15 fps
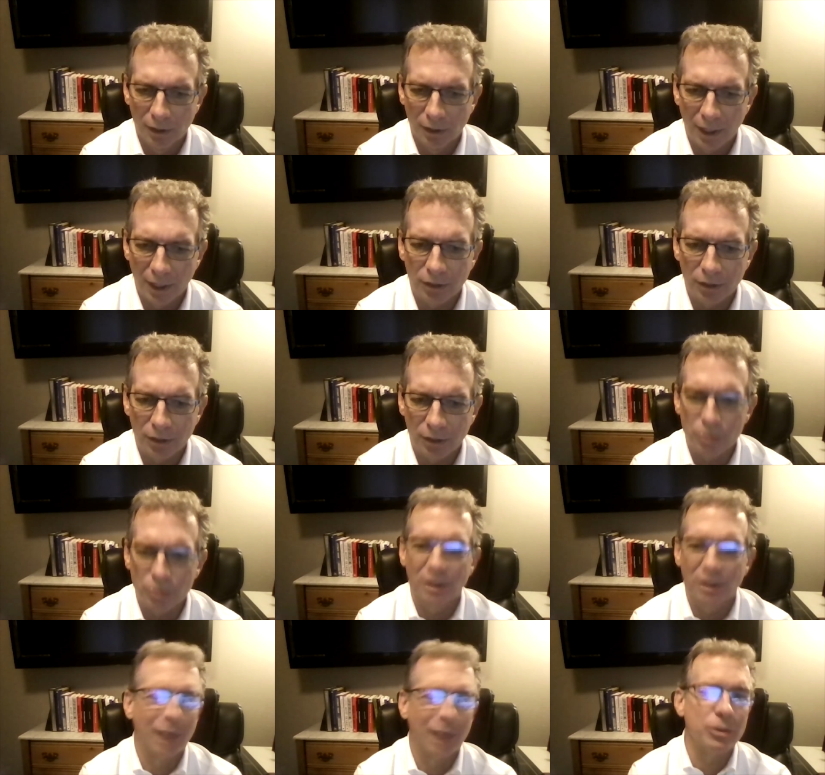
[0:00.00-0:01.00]
I, of course,
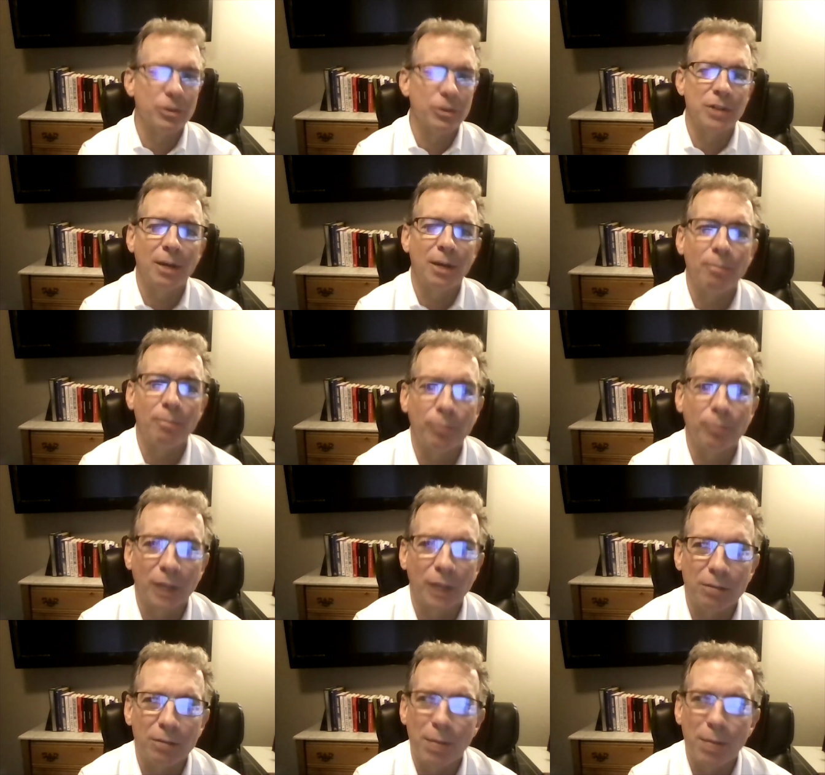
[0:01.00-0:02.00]
leveraged up,
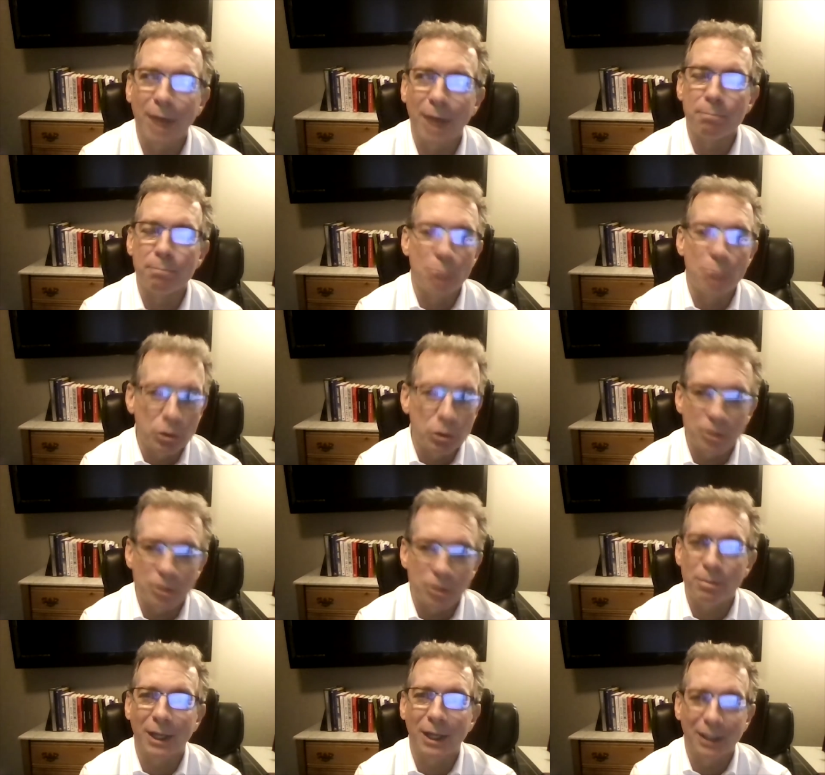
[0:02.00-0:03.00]
gave back most of
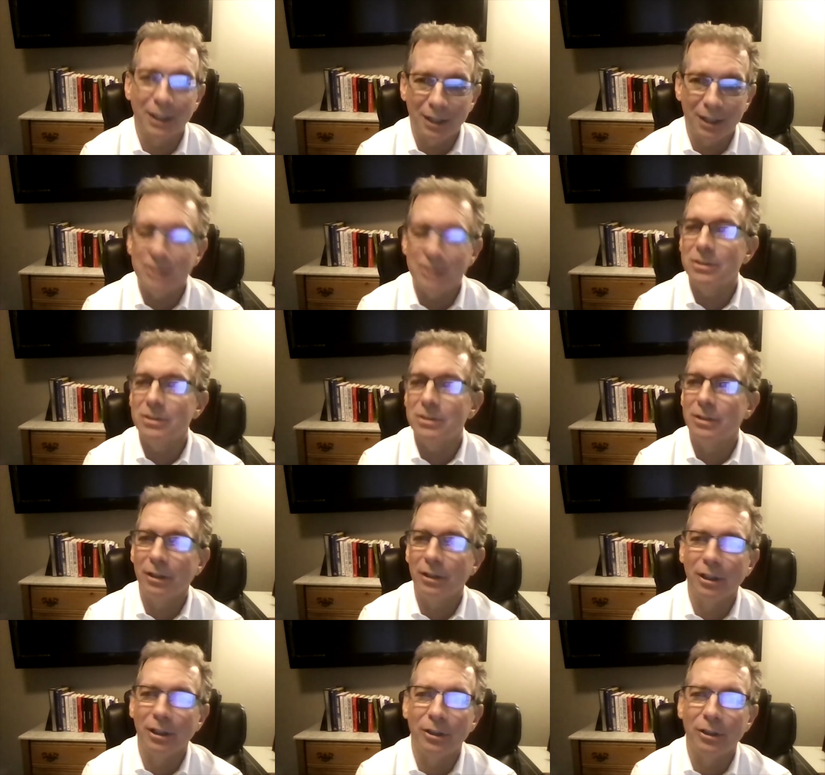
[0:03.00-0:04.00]
my gains.
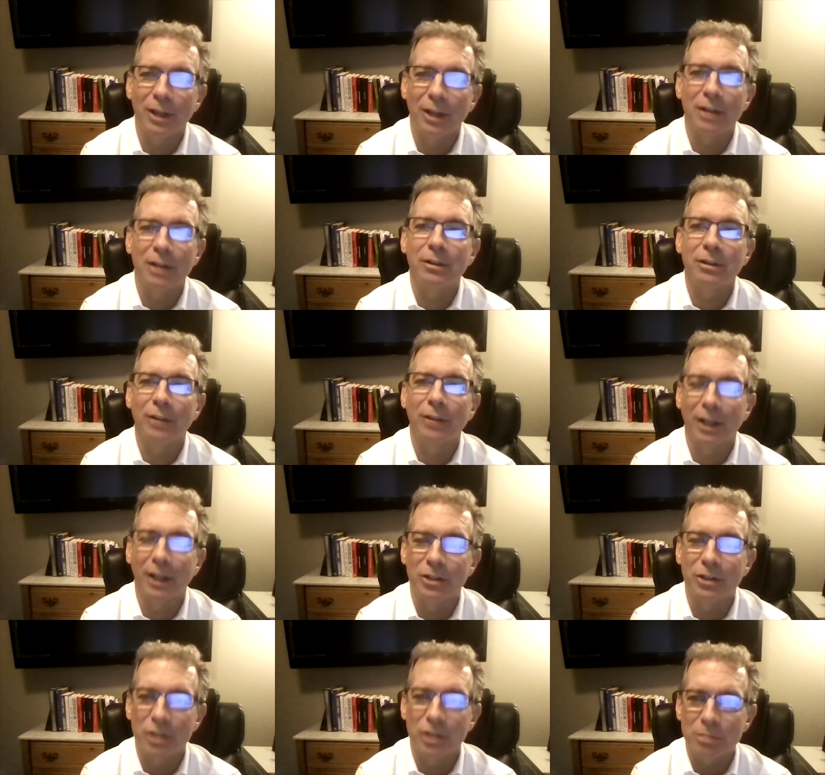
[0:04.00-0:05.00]
And that I
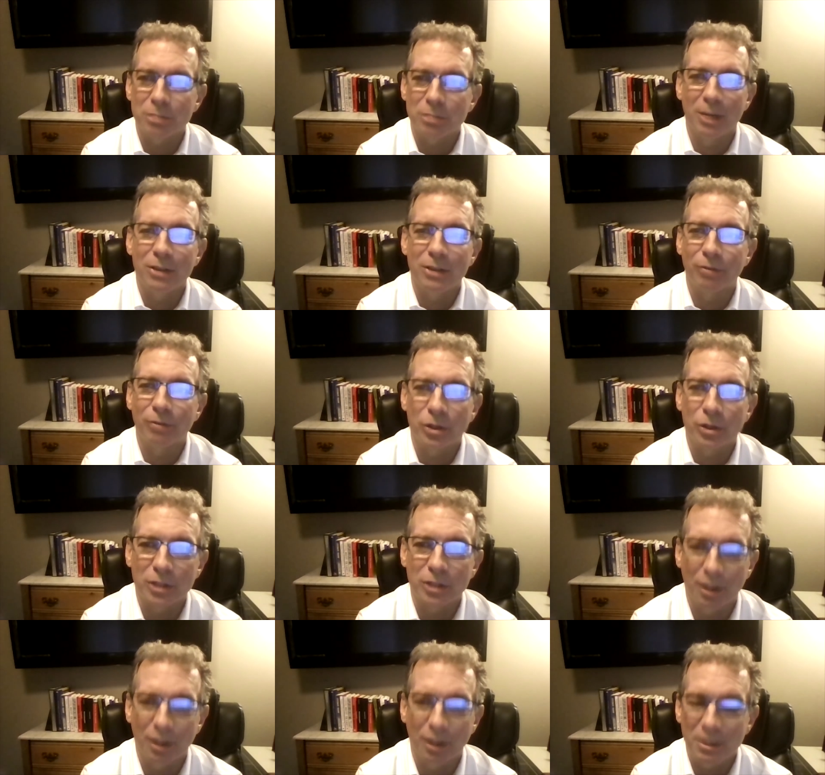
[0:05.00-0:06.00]
just made in the first
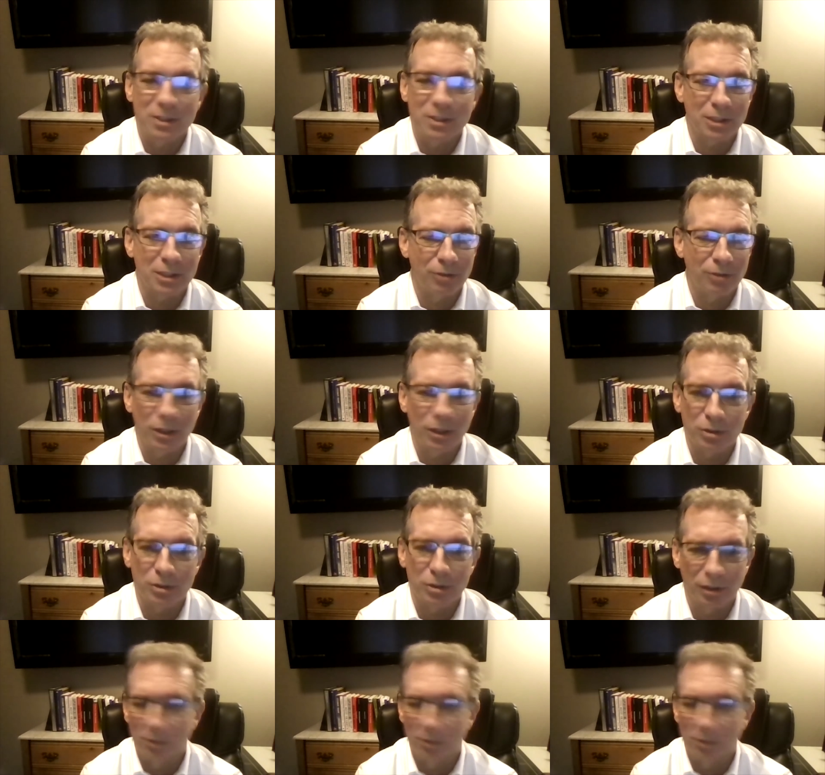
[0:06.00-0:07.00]
year. I made six figures
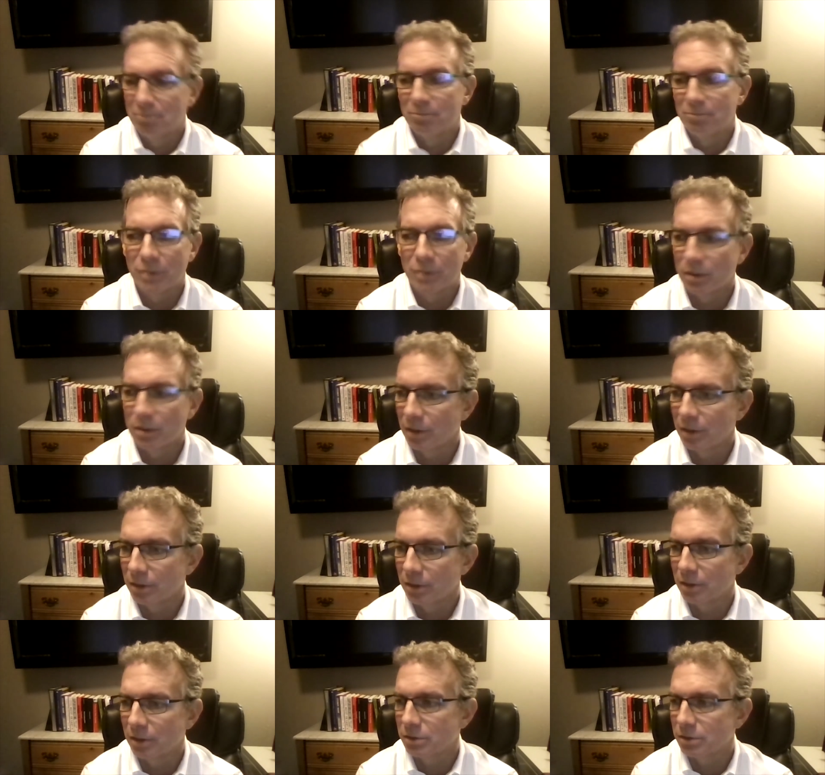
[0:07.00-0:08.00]
on
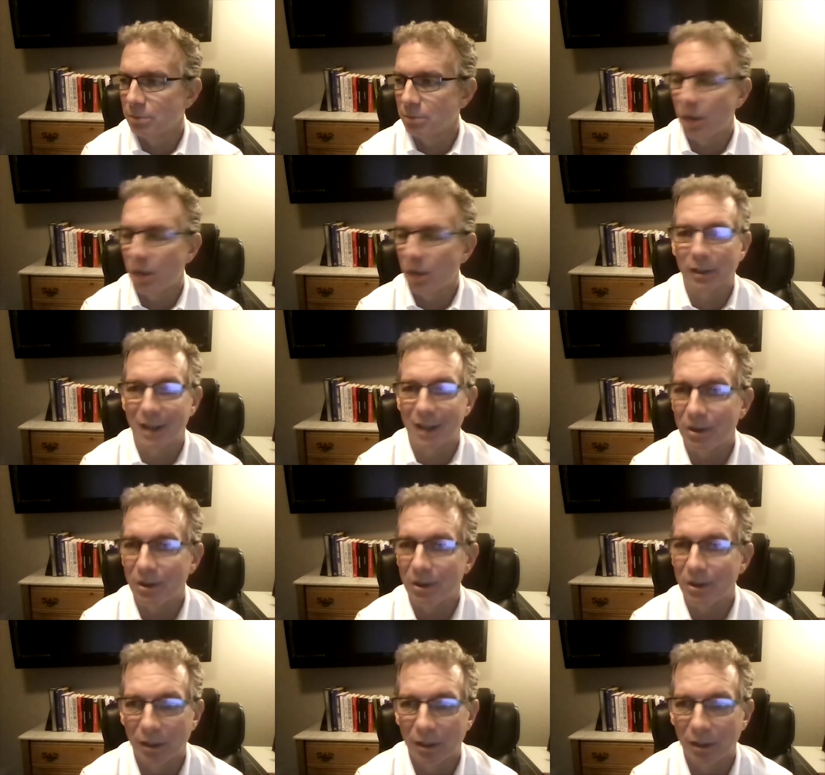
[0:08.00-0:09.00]
a small
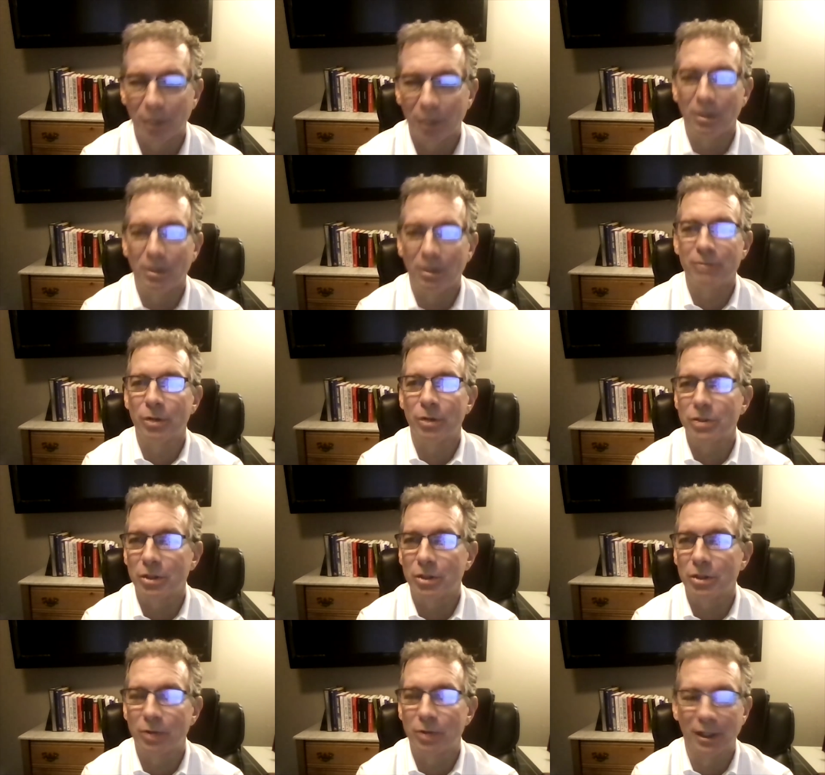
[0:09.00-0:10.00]
account my first
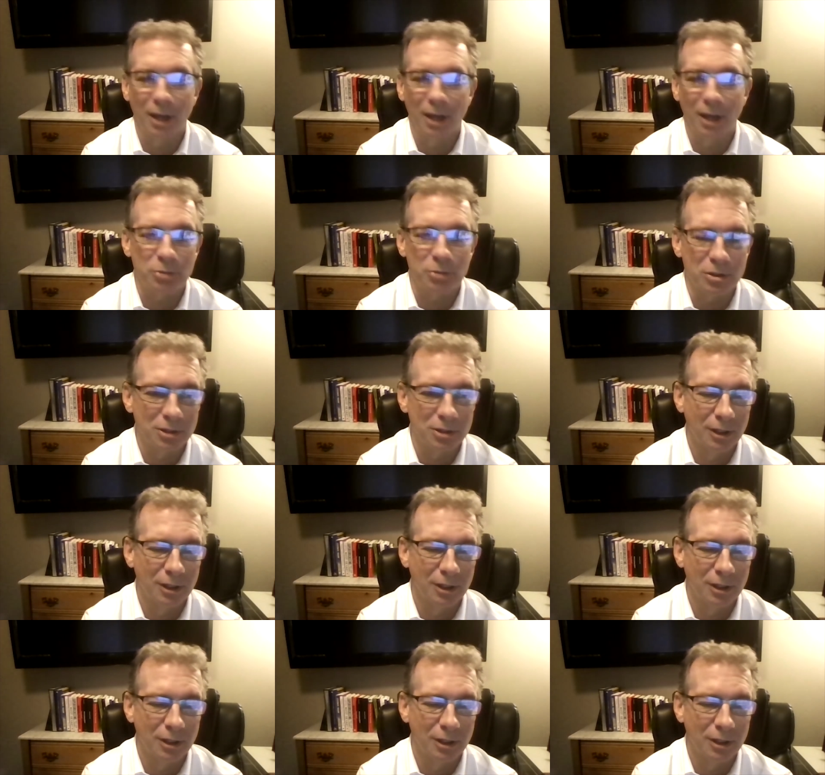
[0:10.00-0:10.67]
year trading options.